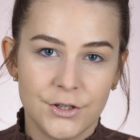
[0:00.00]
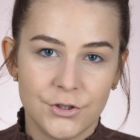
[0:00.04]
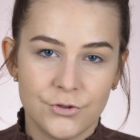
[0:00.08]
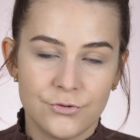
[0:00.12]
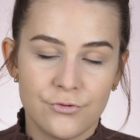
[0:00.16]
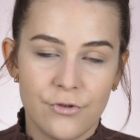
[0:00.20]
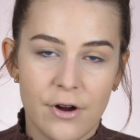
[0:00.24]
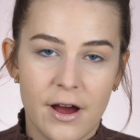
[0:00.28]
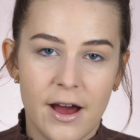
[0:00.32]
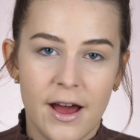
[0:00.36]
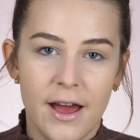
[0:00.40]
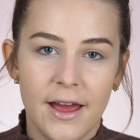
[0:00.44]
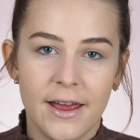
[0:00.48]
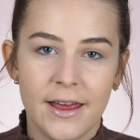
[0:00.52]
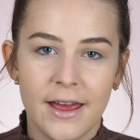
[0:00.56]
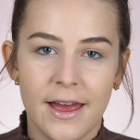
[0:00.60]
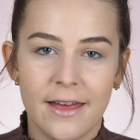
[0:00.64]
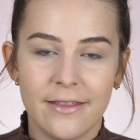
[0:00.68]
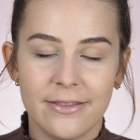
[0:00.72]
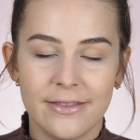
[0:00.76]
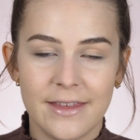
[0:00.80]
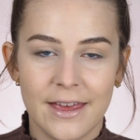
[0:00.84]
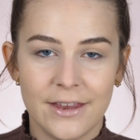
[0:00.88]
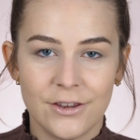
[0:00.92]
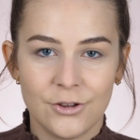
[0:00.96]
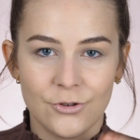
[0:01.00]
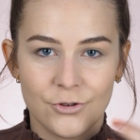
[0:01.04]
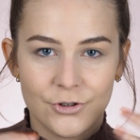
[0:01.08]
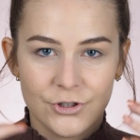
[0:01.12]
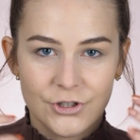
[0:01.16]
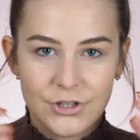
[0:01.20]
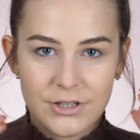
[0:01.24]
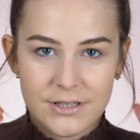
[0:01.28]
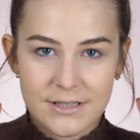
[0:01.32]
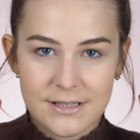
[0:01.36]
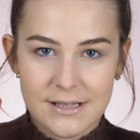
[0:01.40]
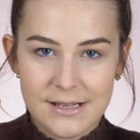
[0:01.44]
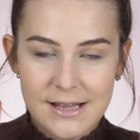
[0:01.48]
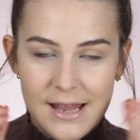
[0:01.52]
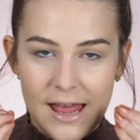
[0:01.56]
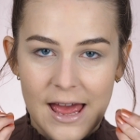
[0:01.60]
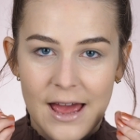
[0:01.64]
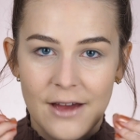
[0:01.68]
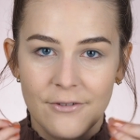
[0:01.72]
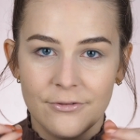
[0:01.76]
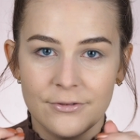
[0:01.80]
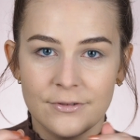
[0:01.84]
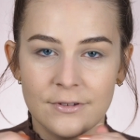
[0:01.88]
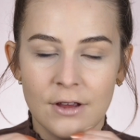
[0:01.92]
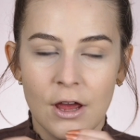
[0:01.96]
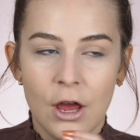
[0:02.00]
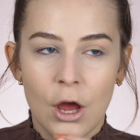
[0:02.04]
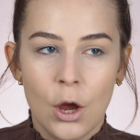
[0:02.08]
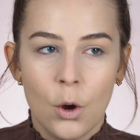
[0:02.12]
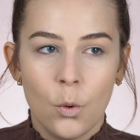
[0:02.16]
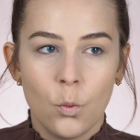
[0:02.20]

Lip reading: dry and then you're just left